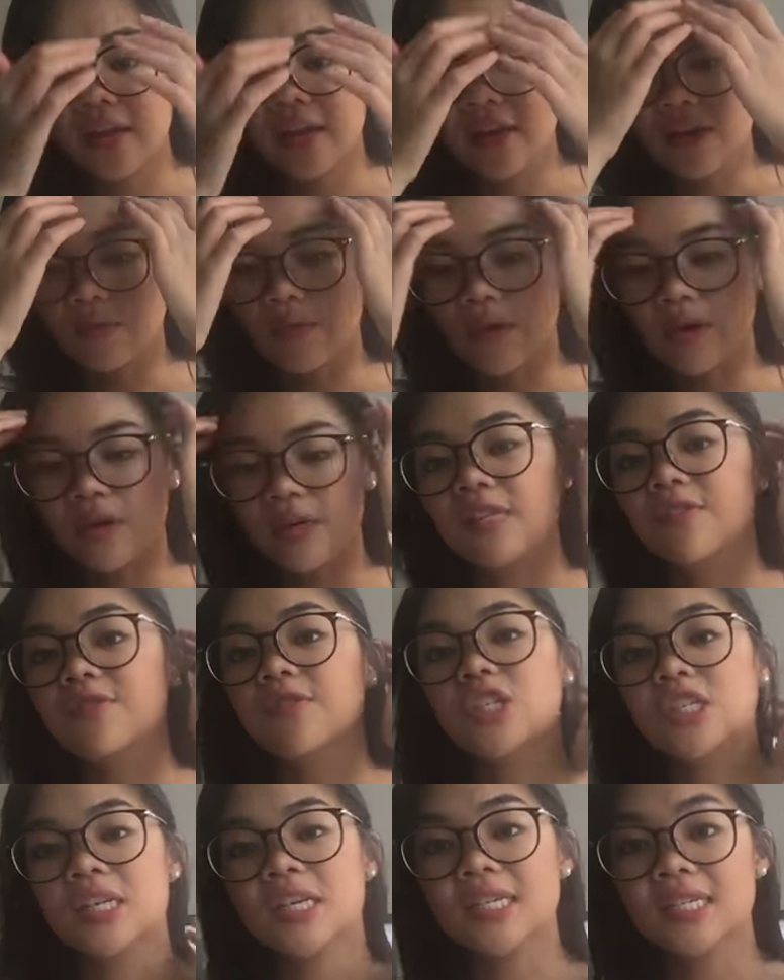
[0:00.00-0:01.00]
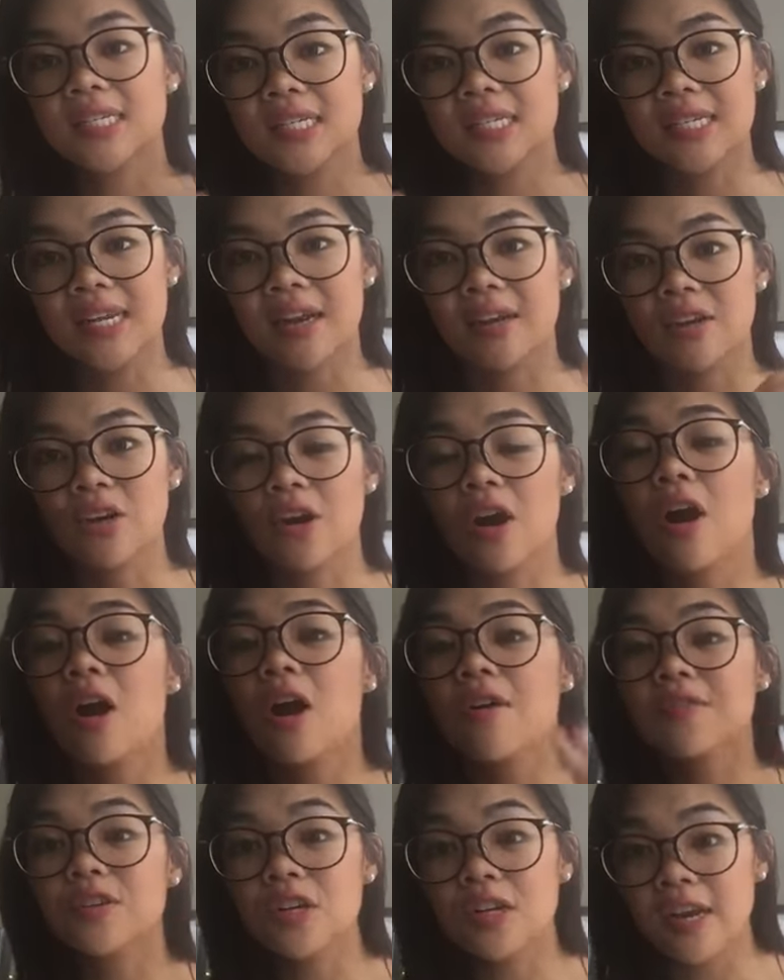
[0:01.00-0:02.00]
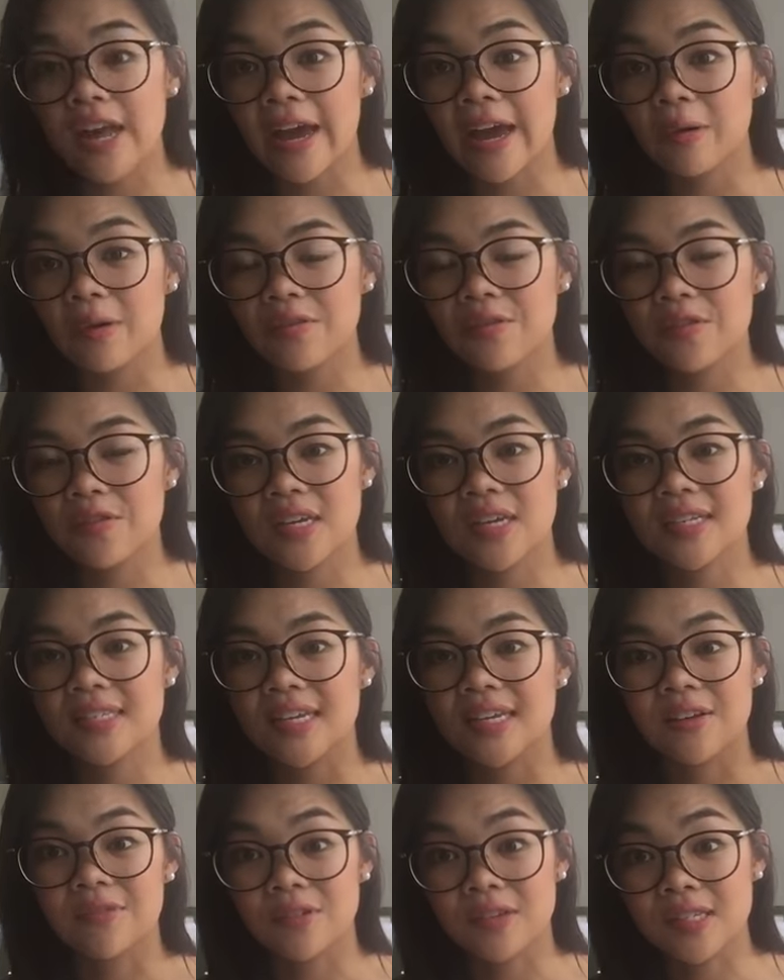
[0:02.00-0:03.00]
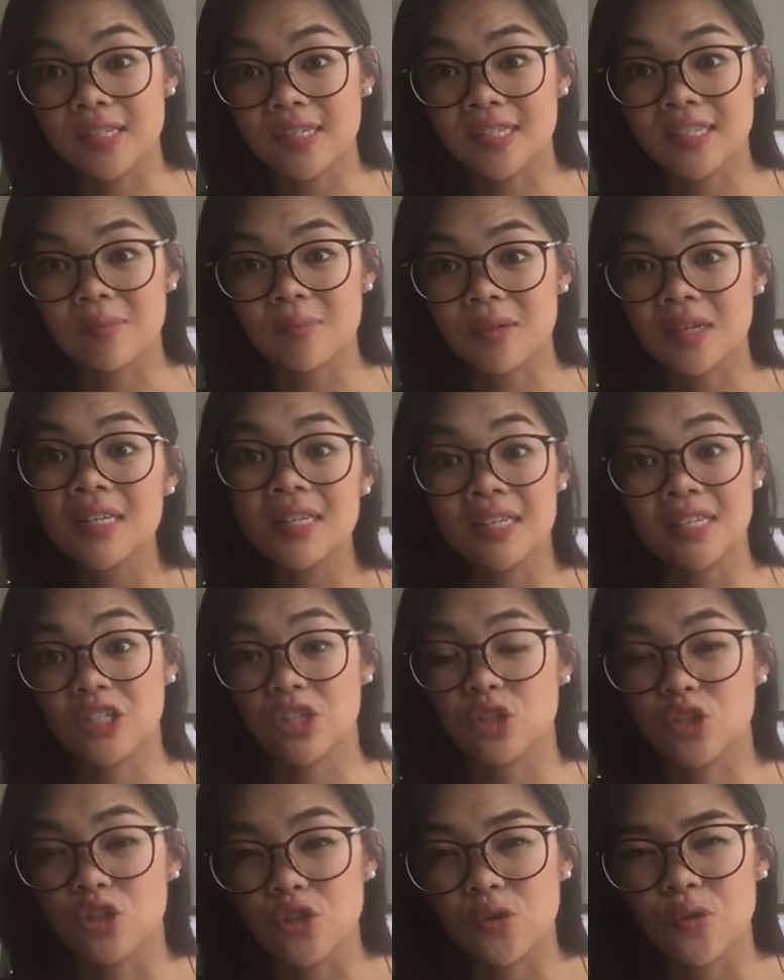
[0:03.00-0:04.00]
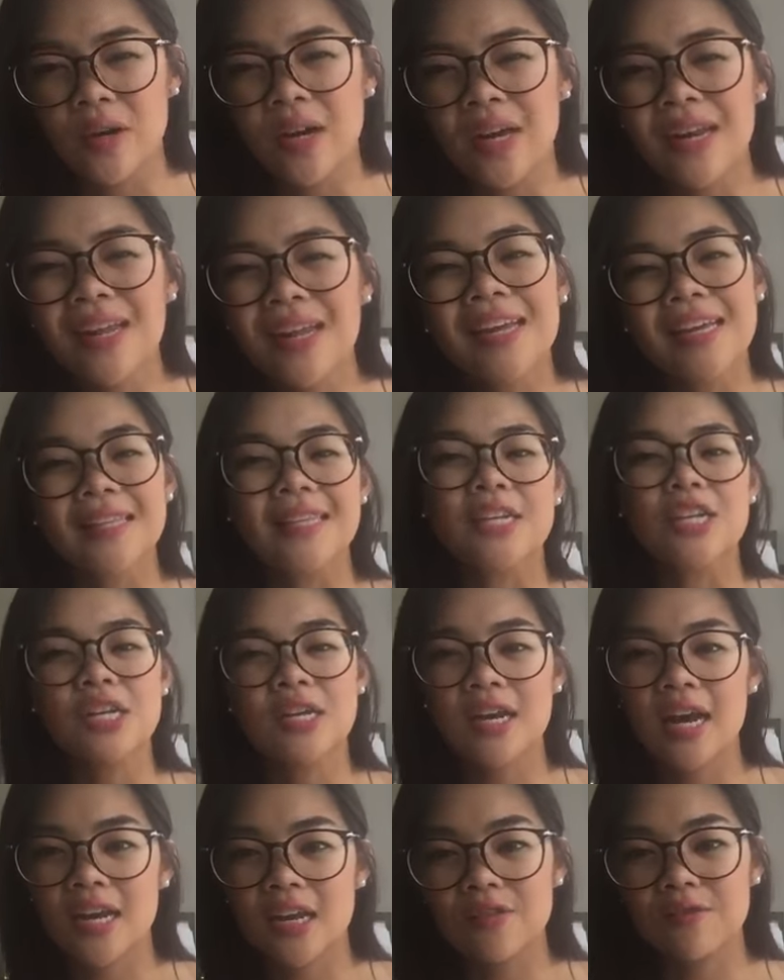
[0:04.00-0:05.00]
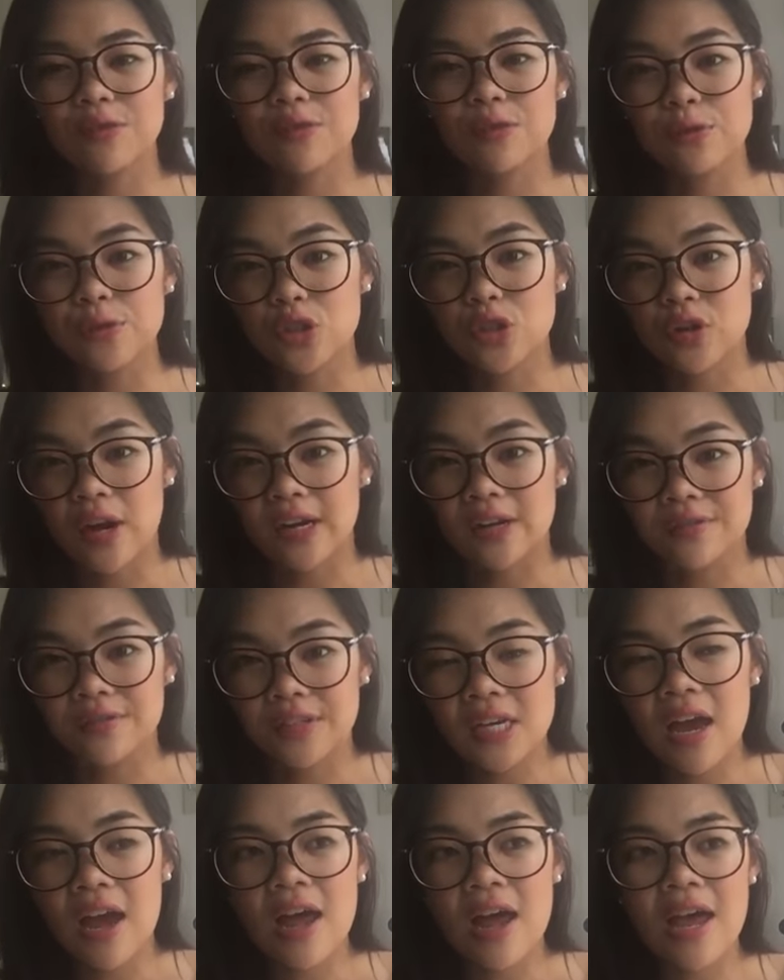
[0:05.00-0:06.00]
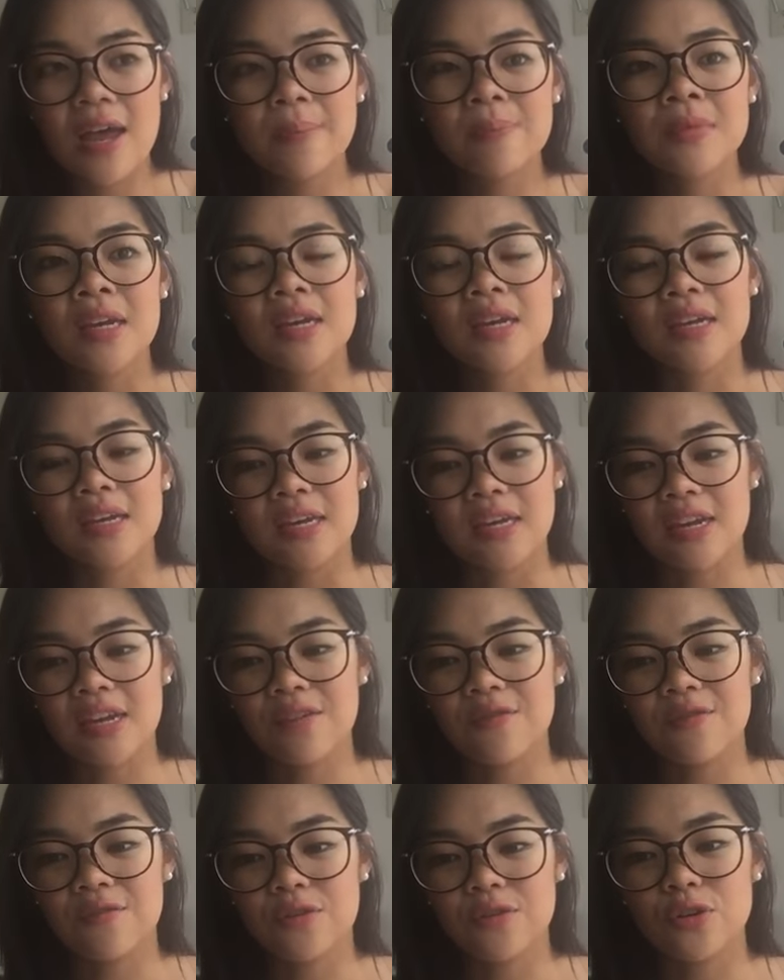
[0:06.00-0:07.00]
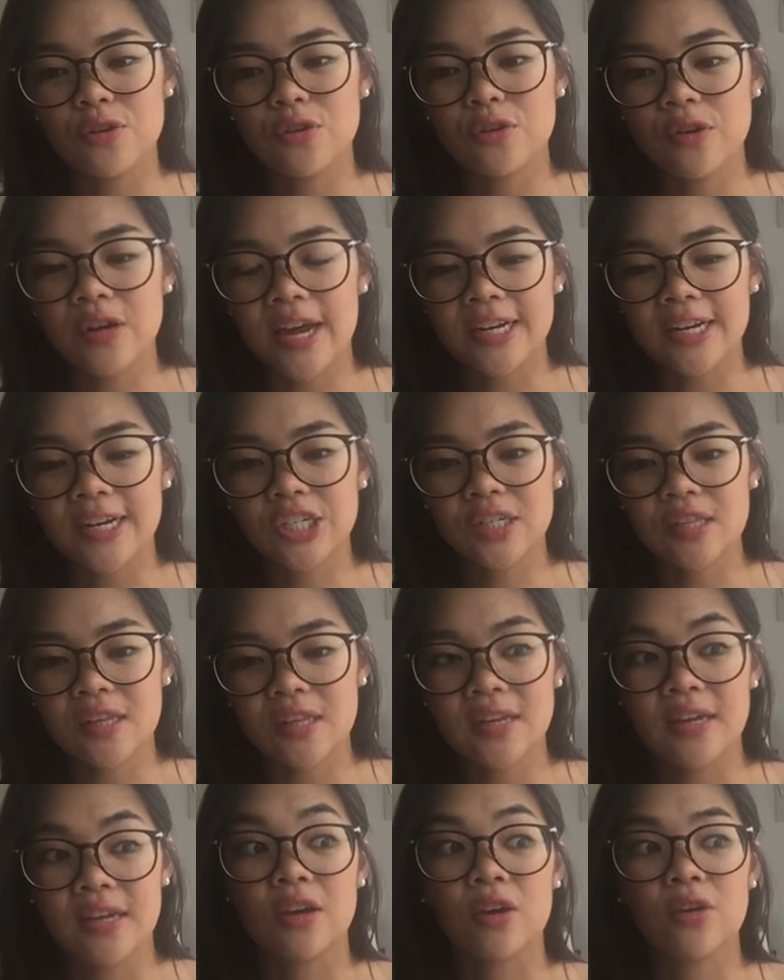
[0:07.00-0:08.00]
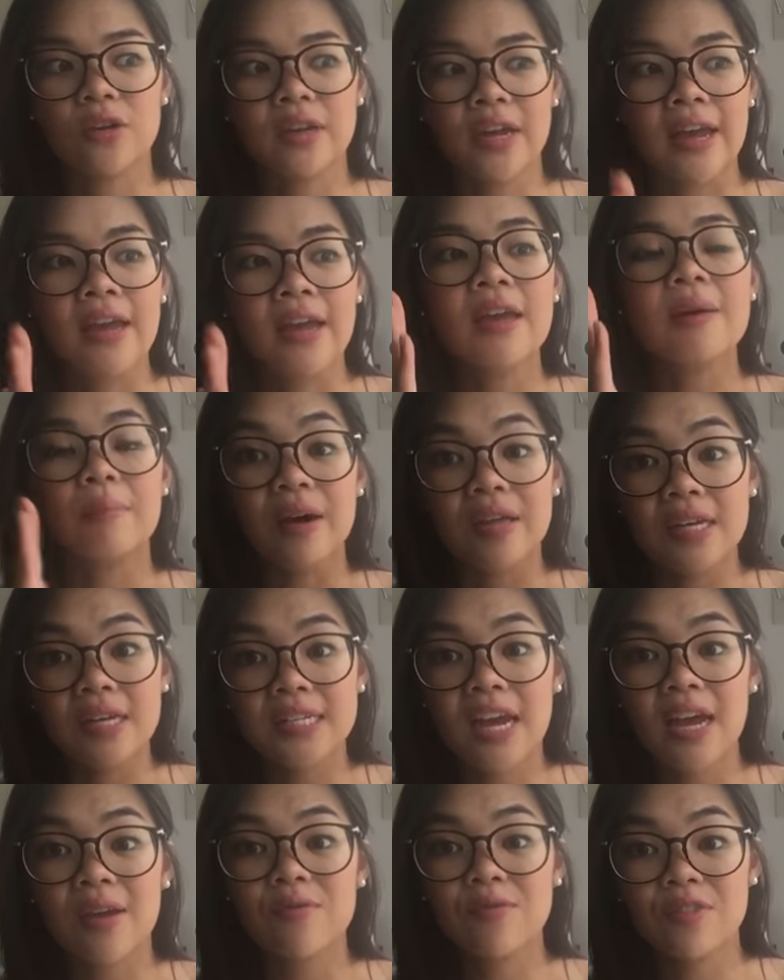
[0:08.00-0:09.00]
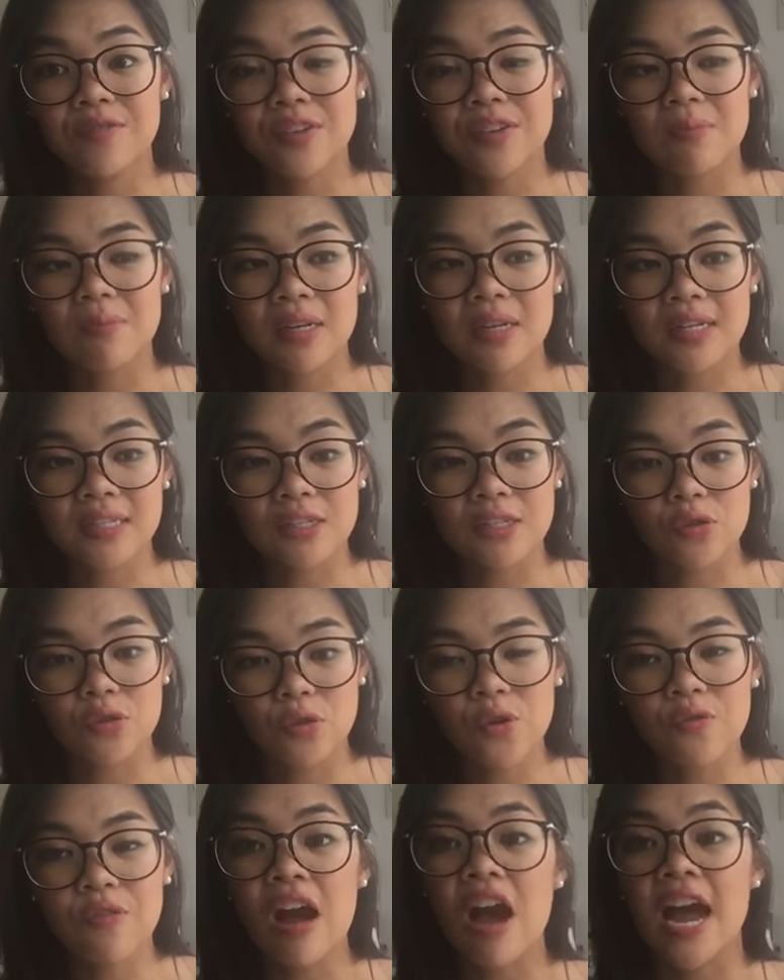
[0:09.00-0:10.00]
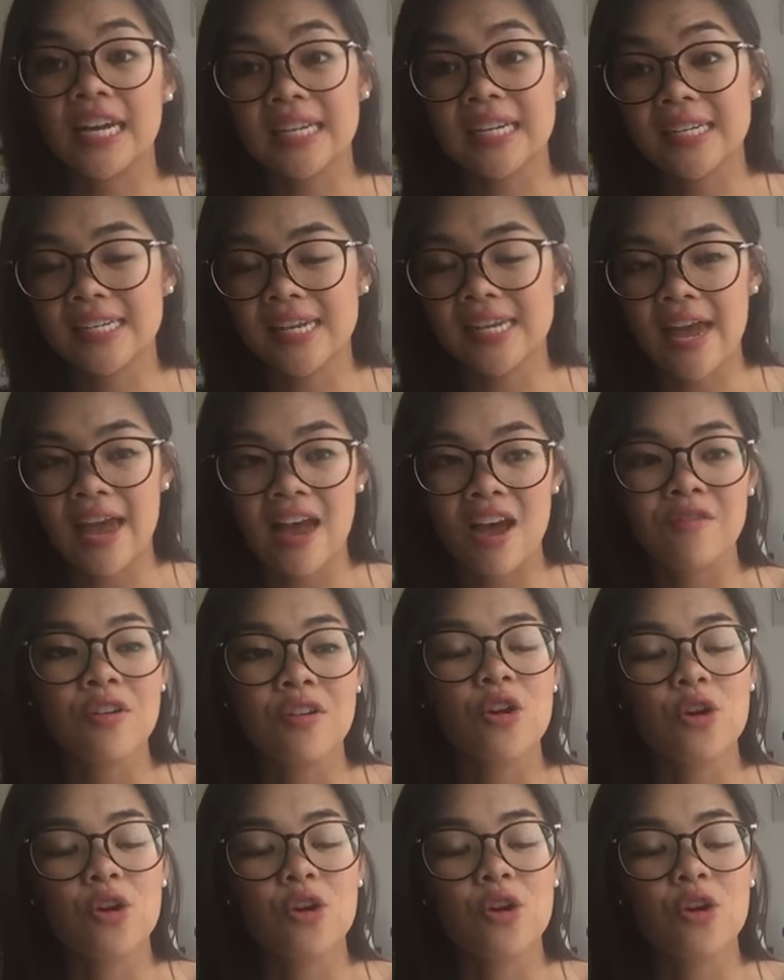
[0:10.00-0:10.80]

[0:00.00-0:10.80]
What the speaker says: Whereas if you just kind of sit down and go, oh, I've got an hour for this and I've got 60 minutes, let's just do it, then you kind of lose track of time if you're not actually thinking, okay, by the time 15 minutes is over, I need to have